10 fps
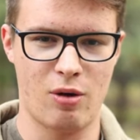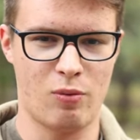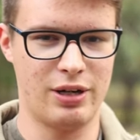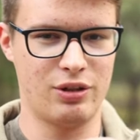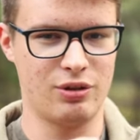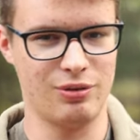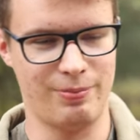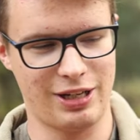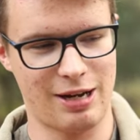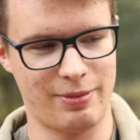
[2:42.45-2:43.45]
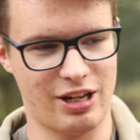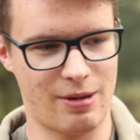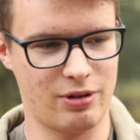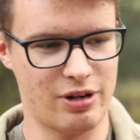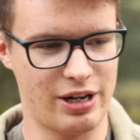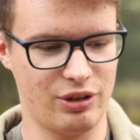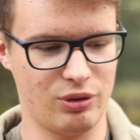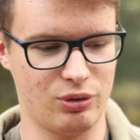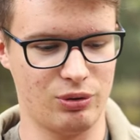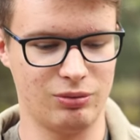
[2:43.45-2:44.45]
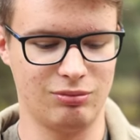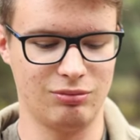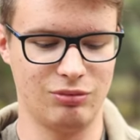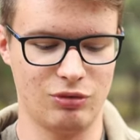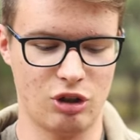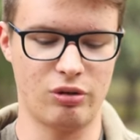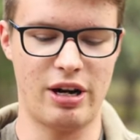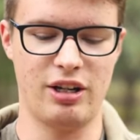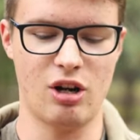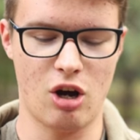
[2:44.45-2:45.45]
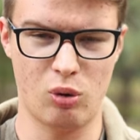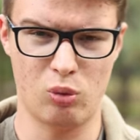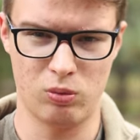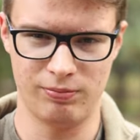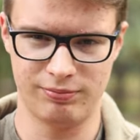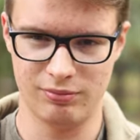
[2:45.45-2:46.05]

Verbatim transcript: When you pick up the camera you already know